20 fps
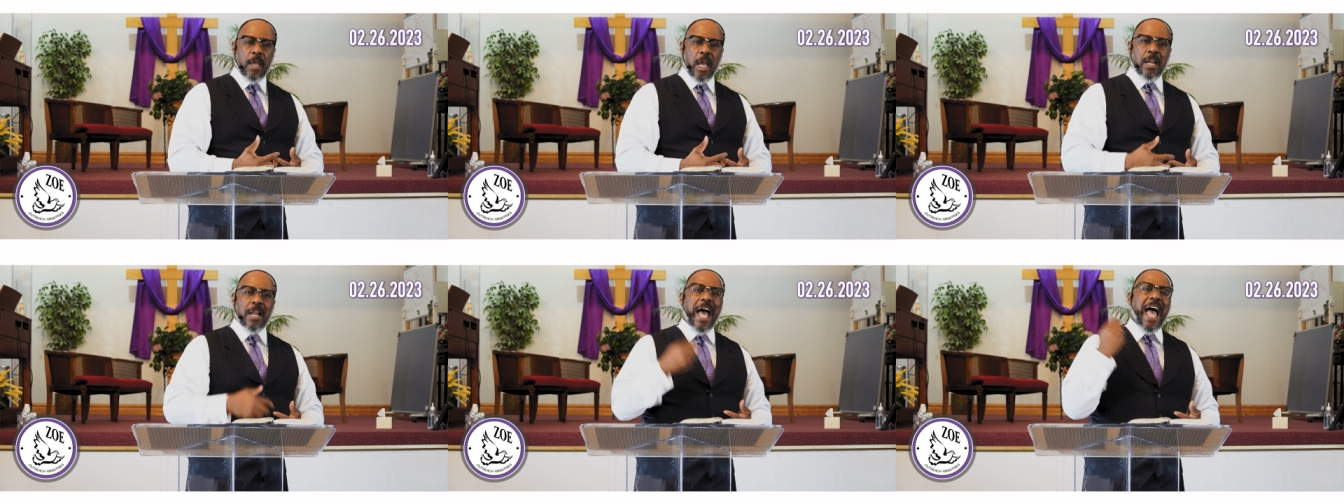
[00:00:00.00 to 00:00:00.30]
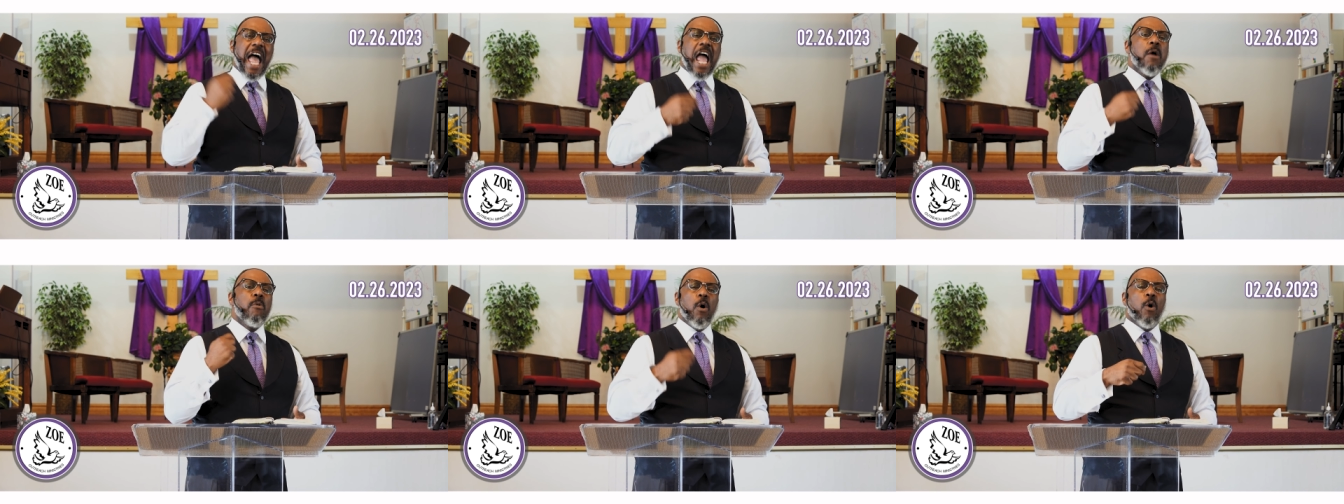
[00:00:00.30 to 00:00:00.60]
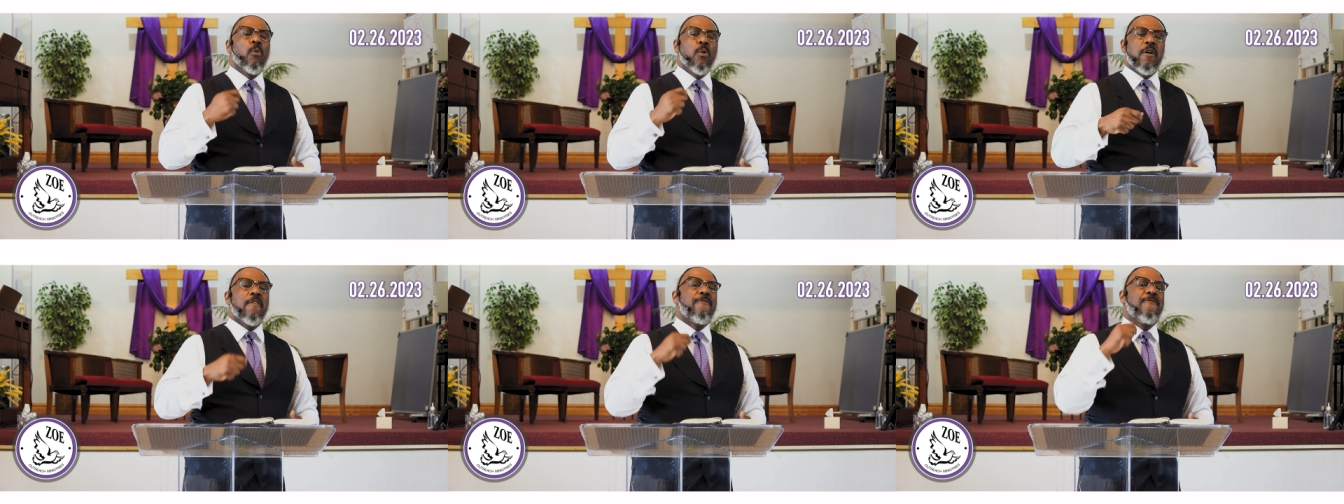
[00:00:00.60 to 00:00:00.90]
and I
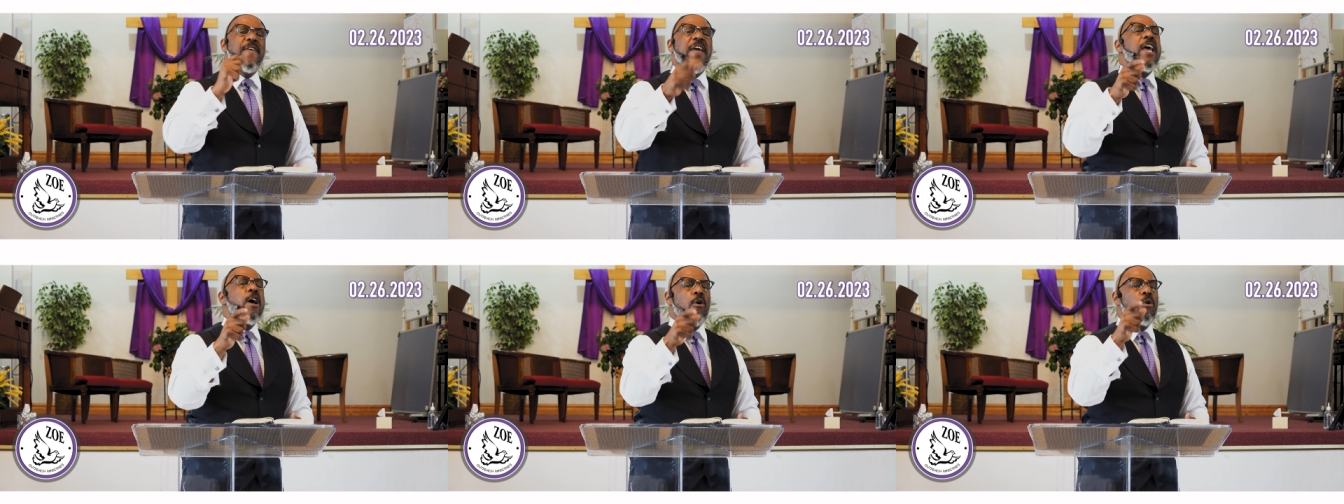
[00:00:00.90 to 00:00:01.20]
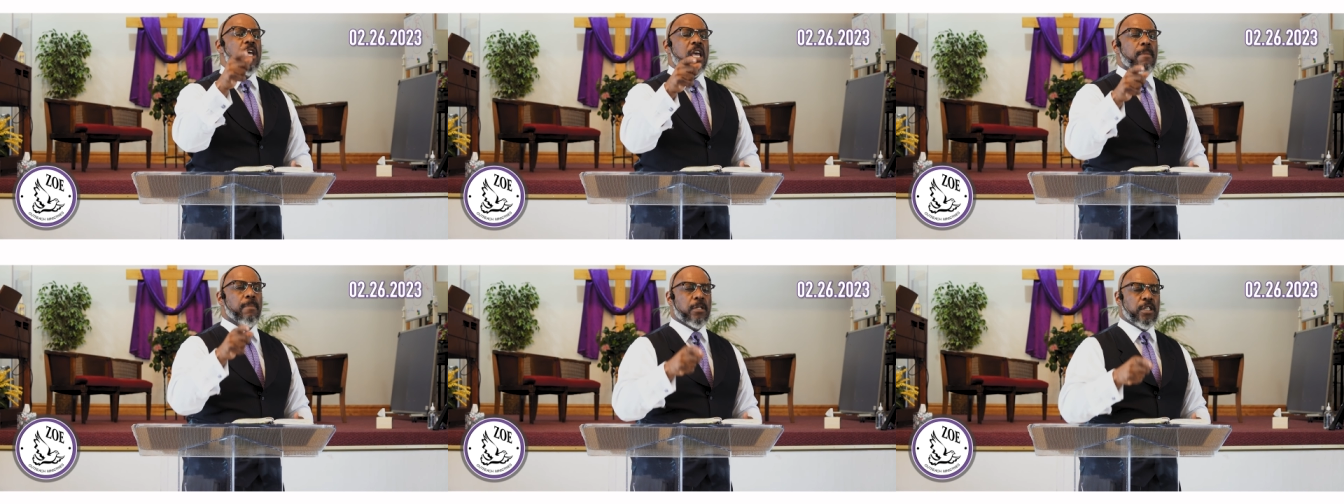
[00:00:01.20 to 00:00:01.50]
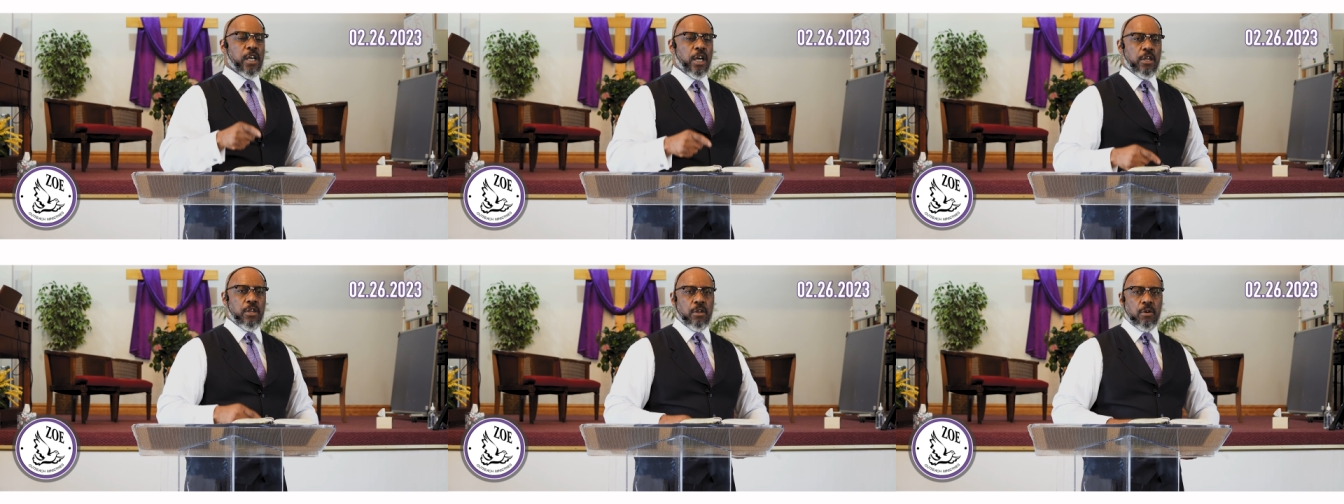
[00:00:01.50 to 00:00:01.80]
will reveal him
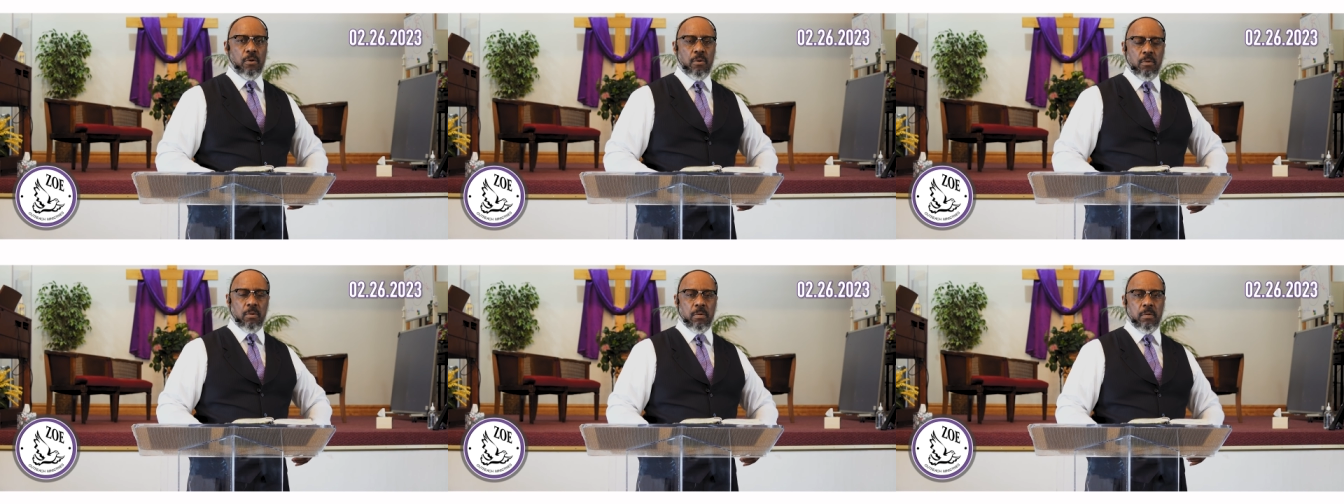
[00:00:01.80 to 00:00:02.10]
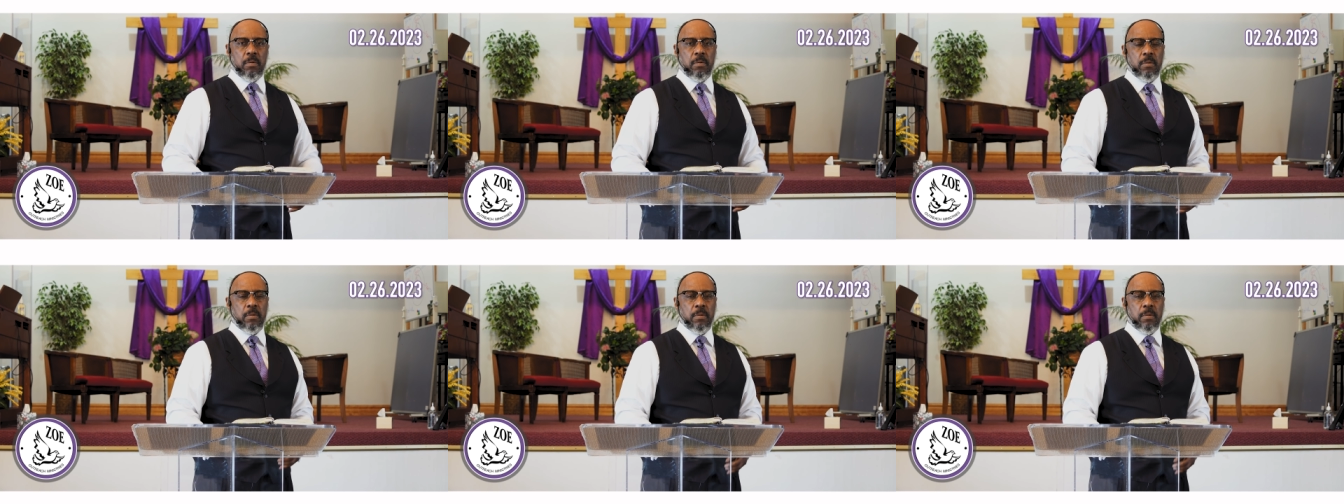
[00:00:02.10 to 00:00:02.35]
to you.